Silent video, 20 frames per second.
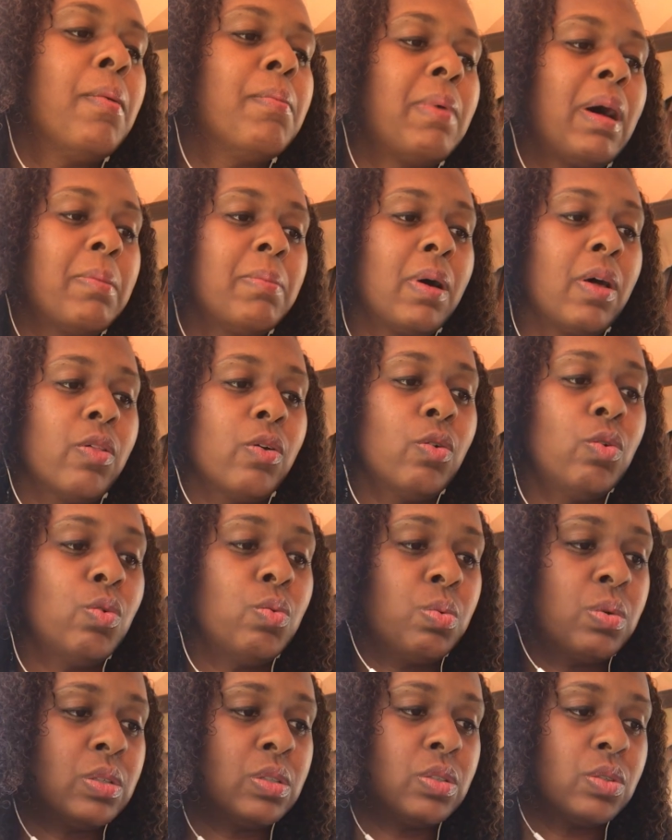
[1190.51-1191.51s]
My mother,
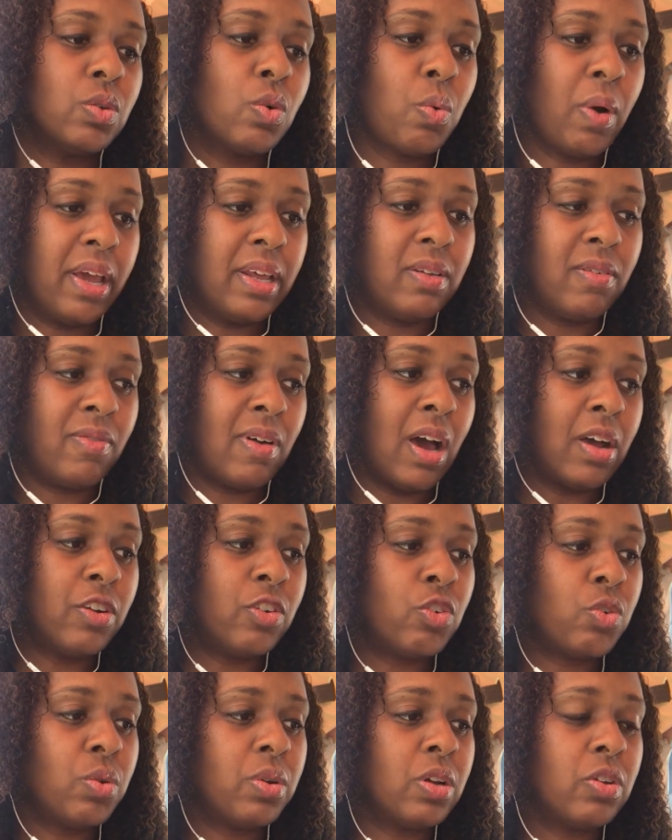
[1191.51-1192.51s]
who was quite devout
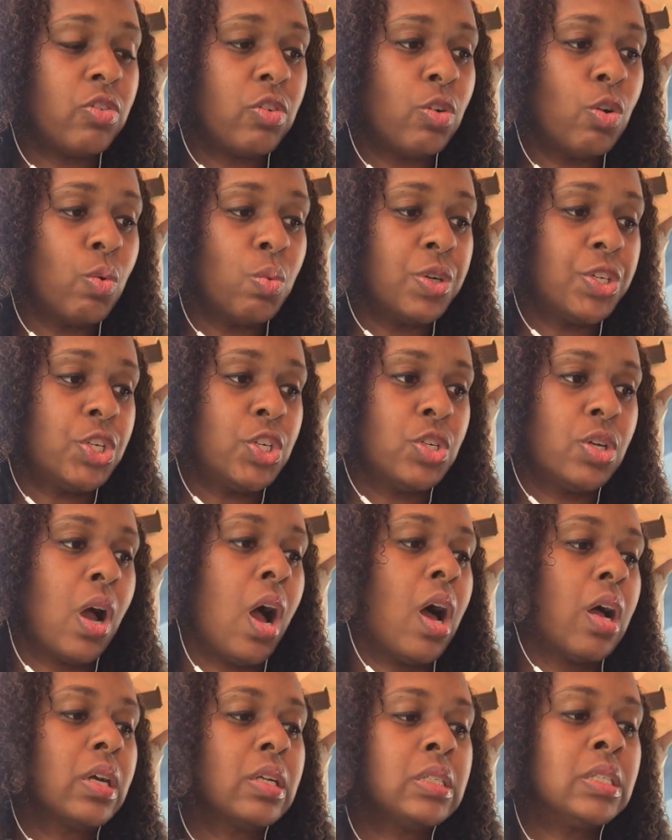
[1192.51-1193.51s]
and traditional, was
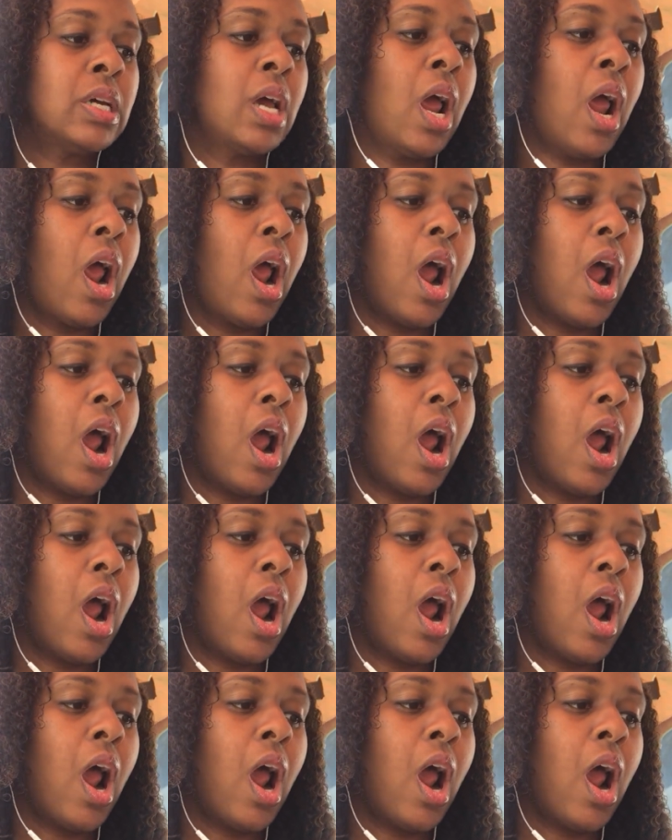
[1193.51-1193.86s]
shocked.